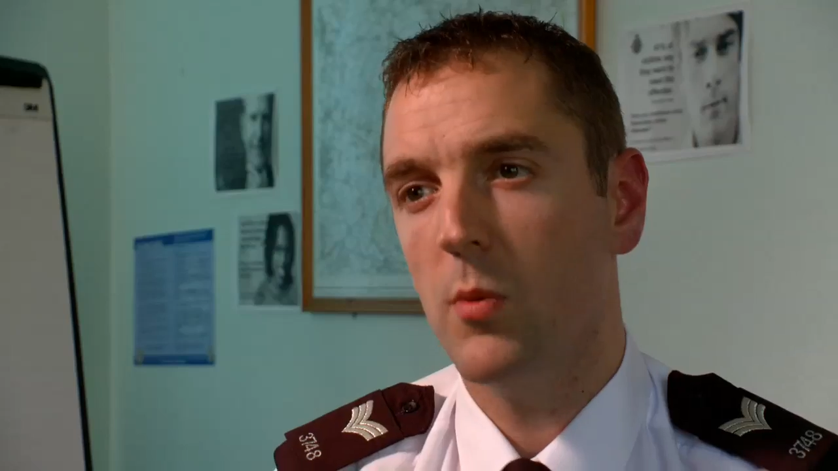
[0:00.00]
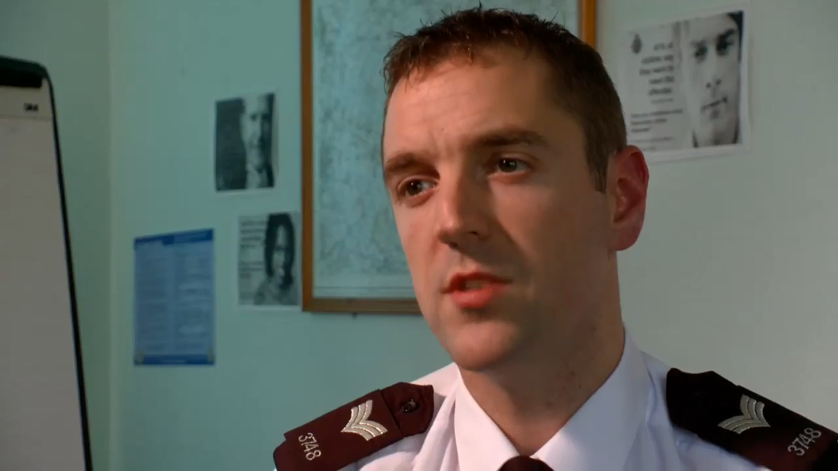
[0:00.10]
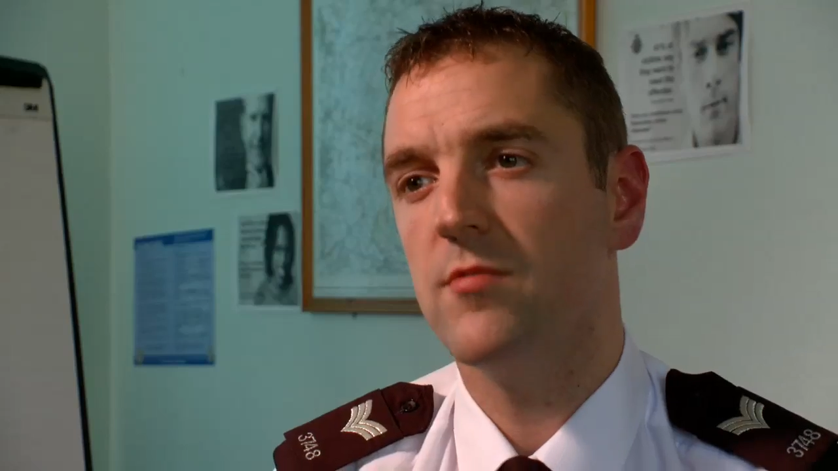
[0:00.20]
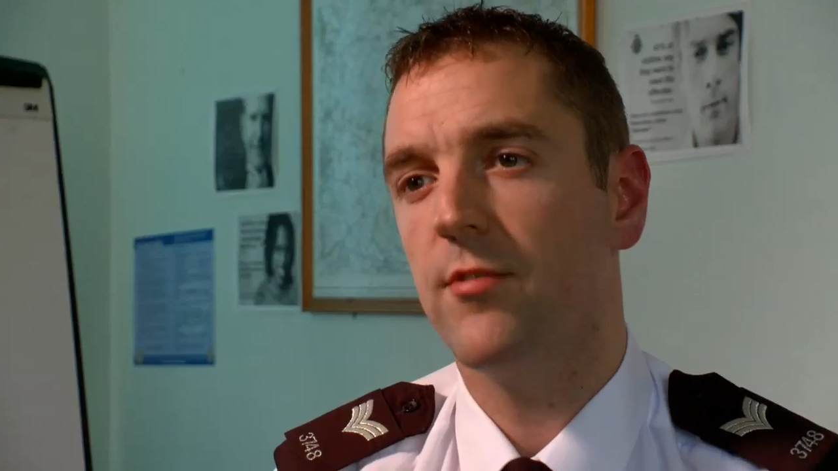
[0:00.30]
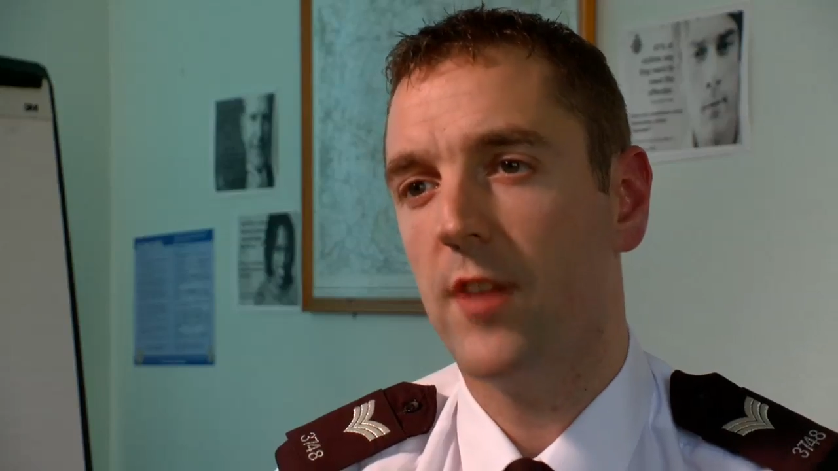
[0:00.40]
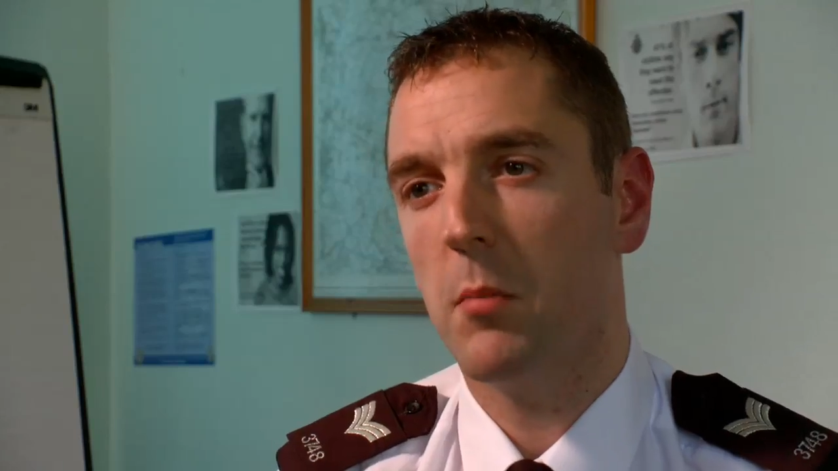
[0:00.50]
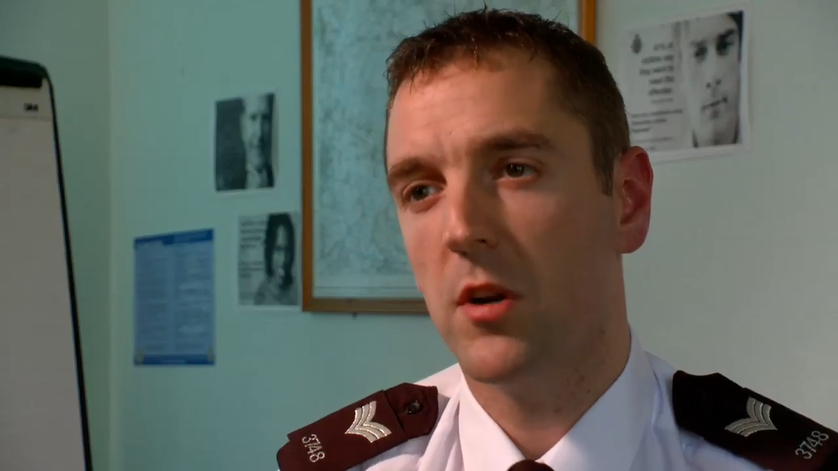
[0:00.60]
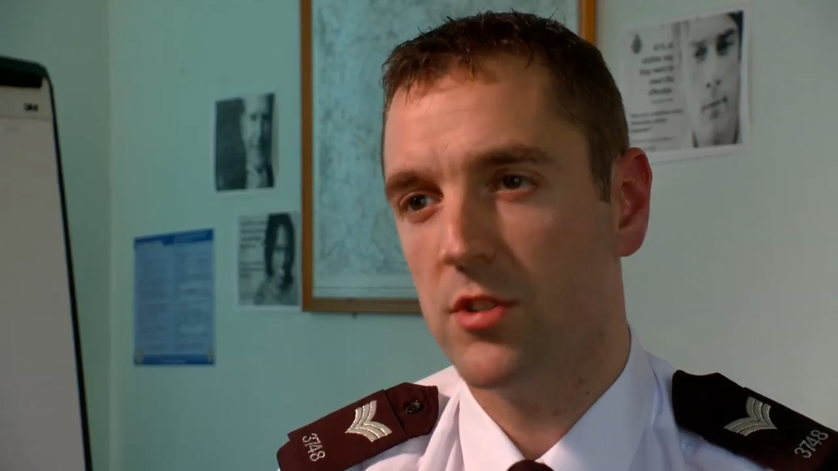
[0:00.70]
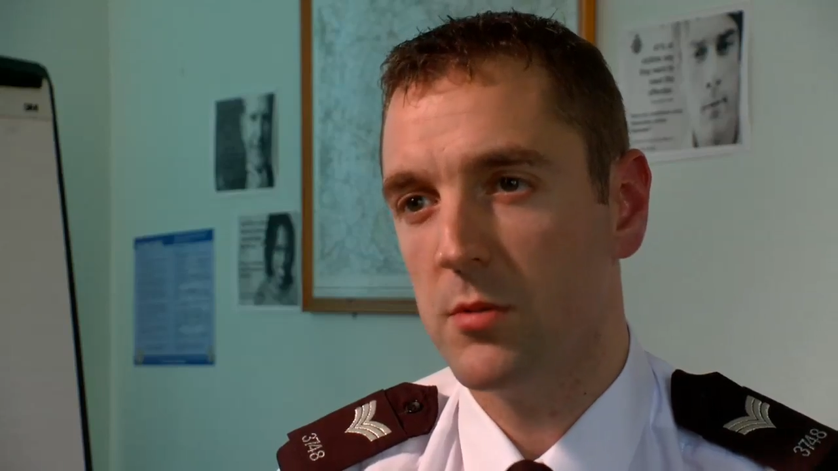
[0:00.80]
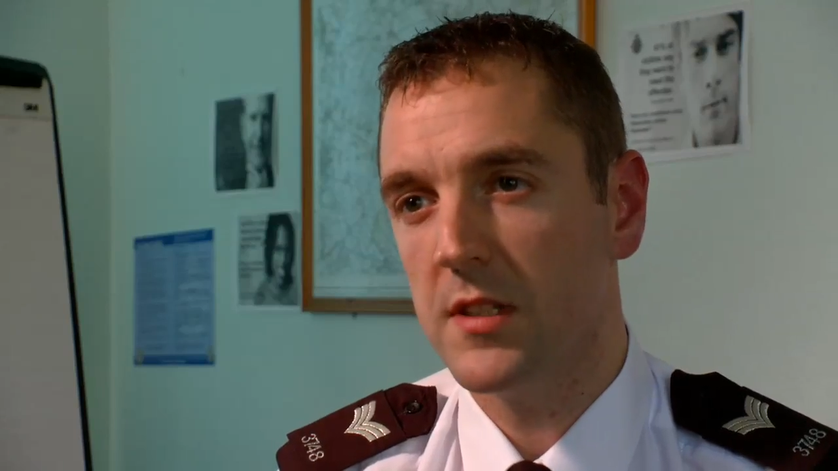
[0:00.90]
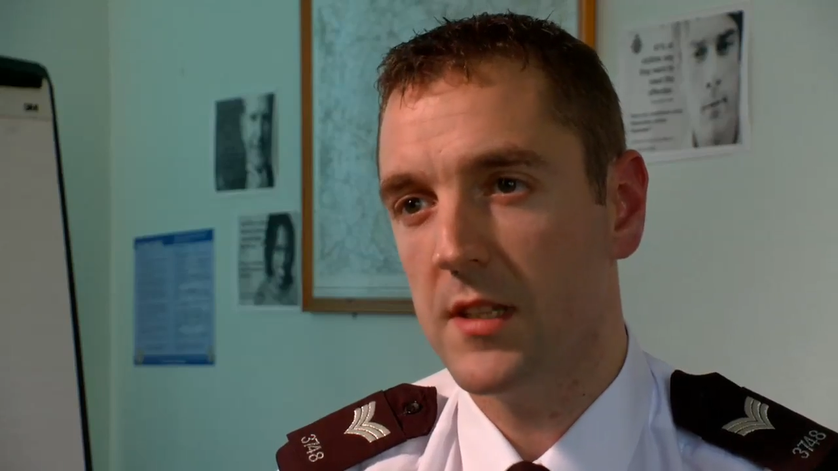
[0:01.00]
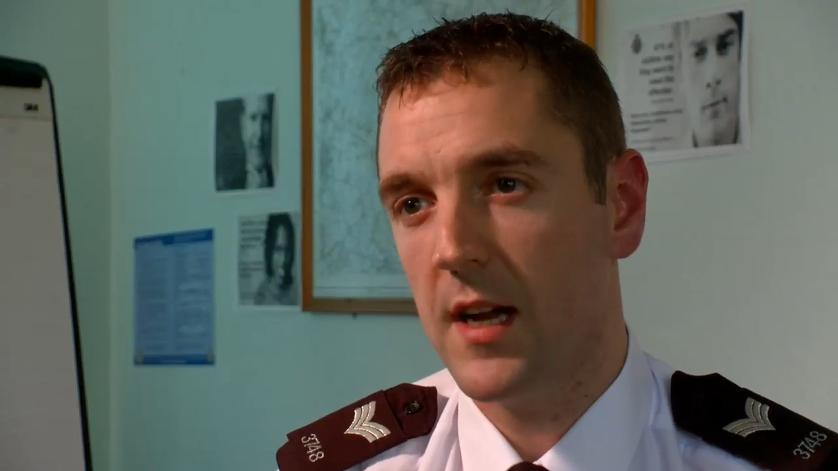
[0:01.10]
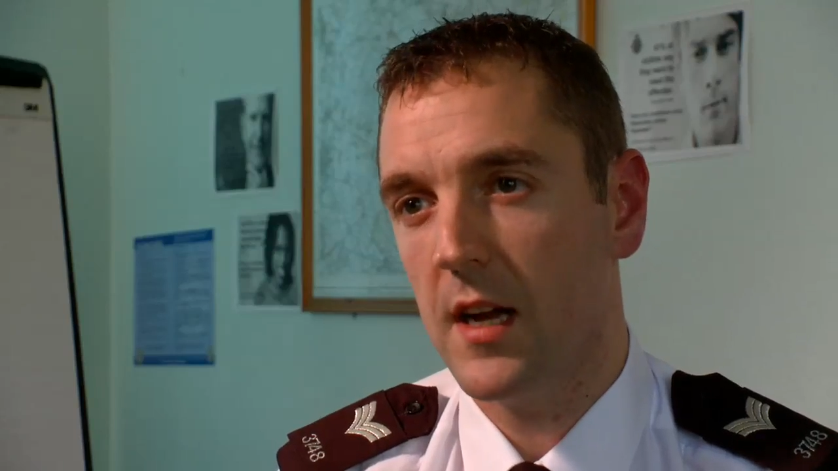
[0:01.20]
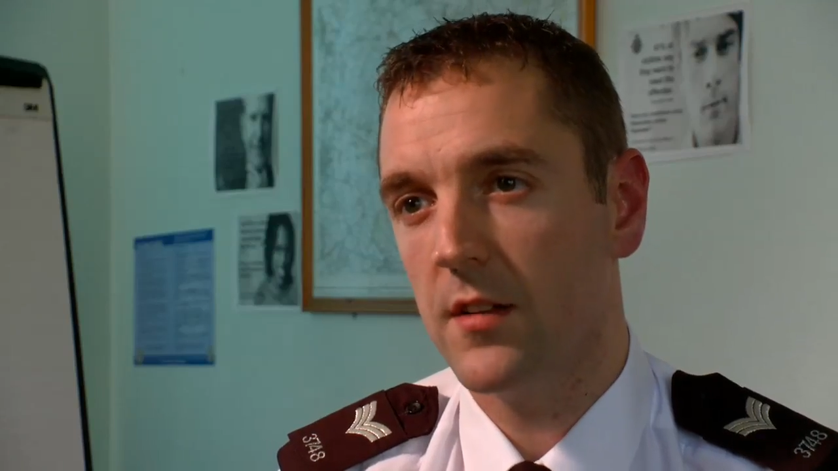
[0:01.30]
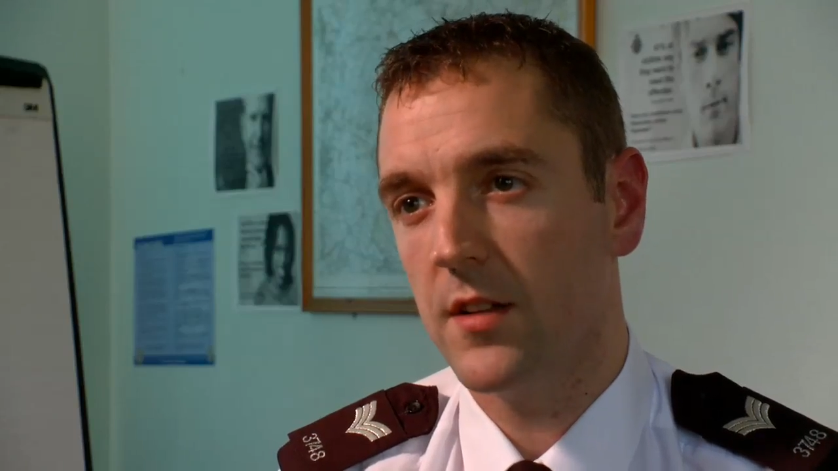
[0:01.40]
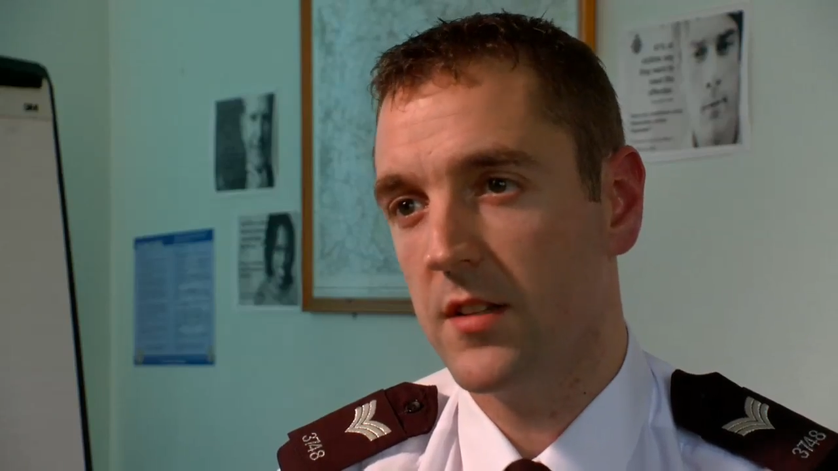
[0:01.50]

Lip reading: We soon found by doing that the